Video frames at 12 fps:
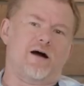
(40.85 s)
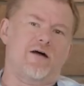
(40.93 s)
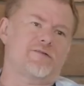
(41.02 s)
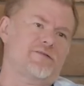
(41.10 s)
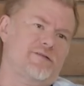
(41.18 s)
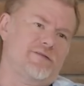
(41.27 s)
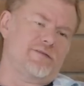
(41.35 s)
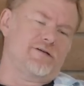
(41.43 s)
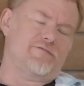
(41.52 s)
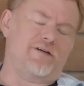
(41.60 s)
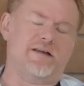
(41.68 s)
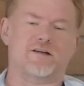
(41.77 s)
other than the
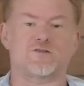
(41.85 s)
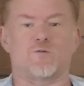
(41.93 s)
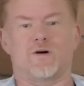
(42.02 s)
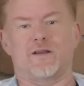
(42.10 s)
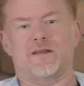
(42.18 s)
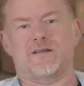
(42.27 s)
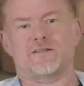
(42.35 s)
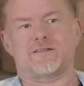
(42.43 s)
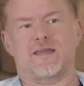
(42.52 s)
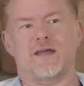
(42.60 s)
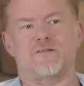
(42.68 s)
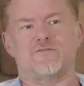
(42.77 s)
Phoenix one, is
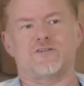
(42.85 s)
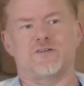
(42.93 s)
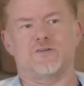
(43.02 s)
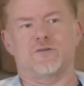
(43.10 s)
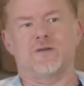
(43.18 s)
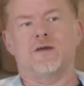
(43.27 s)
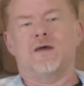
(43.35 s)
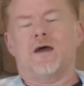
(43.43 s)
the end of June